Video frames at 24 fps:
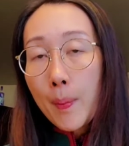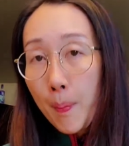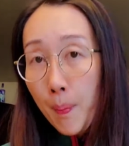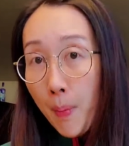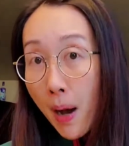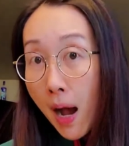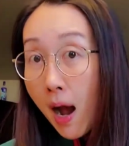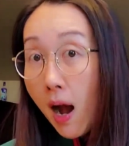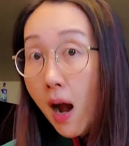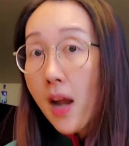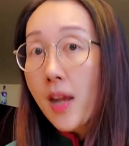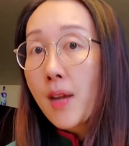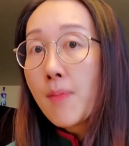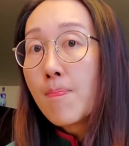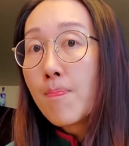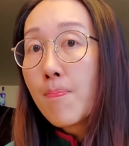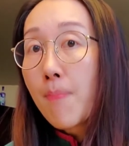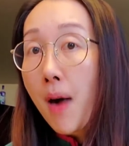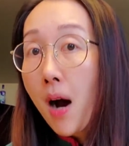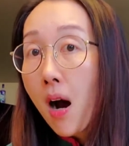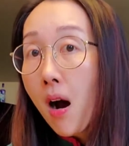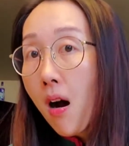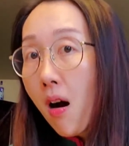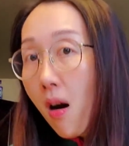my
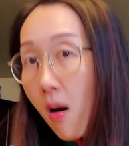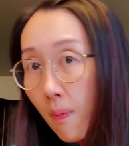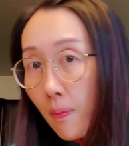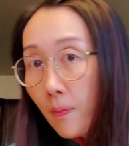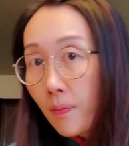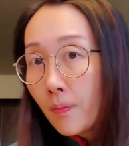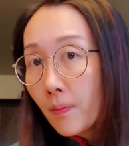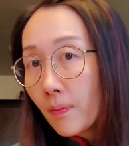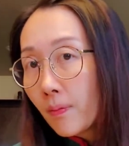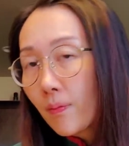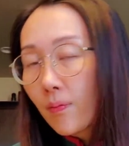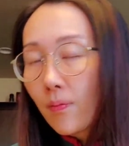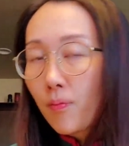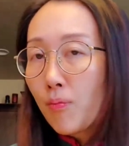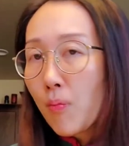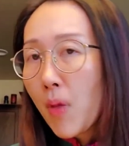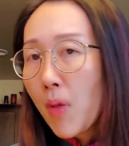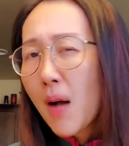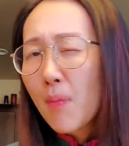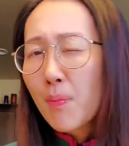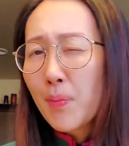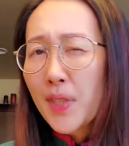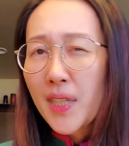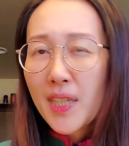mom
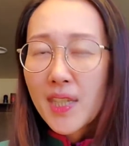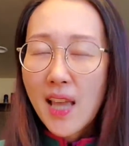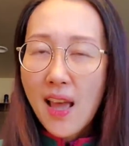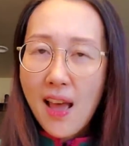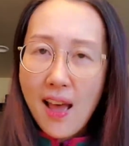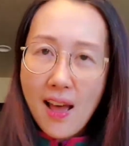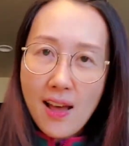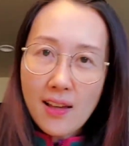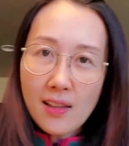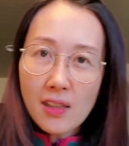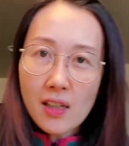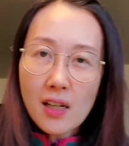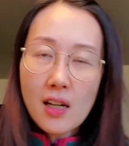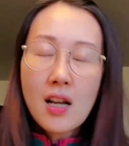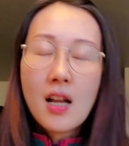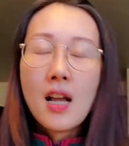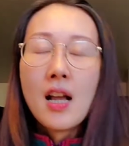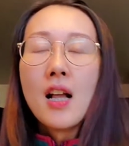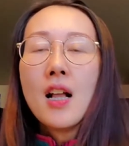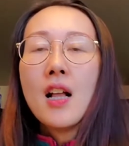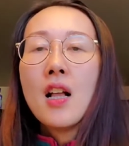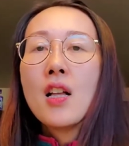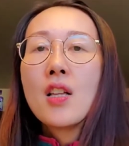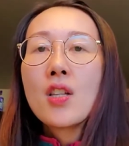said,
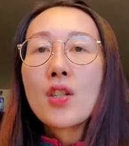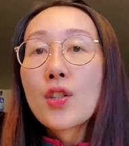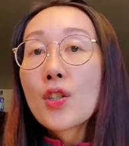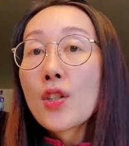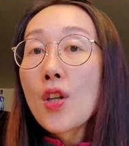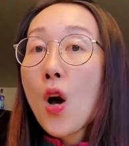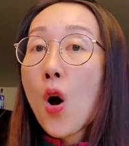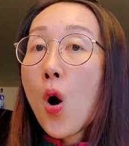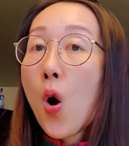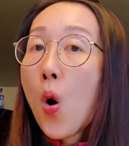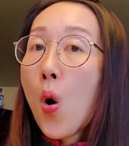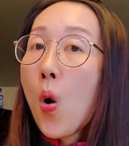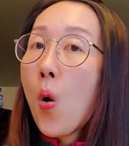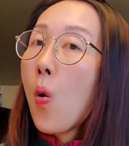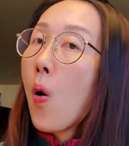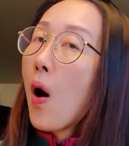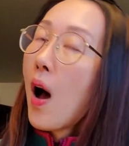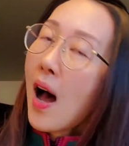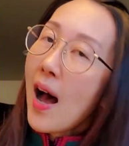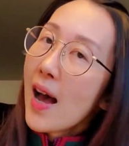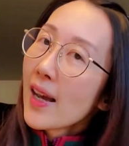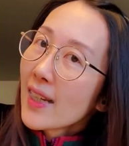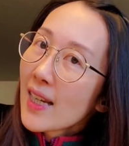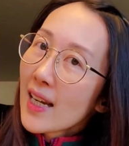so
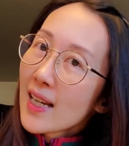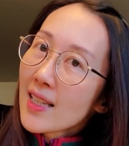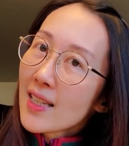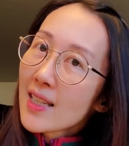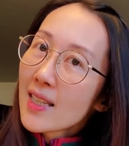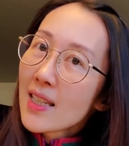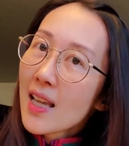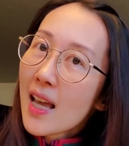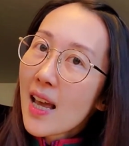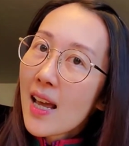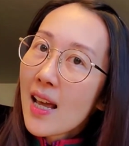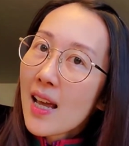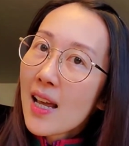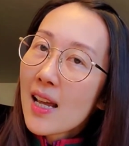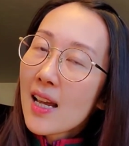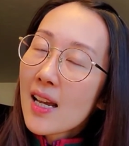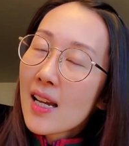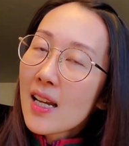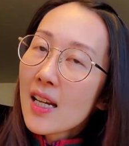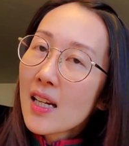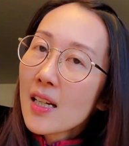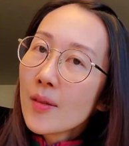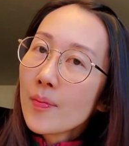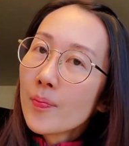I can
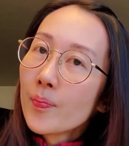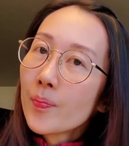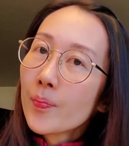say,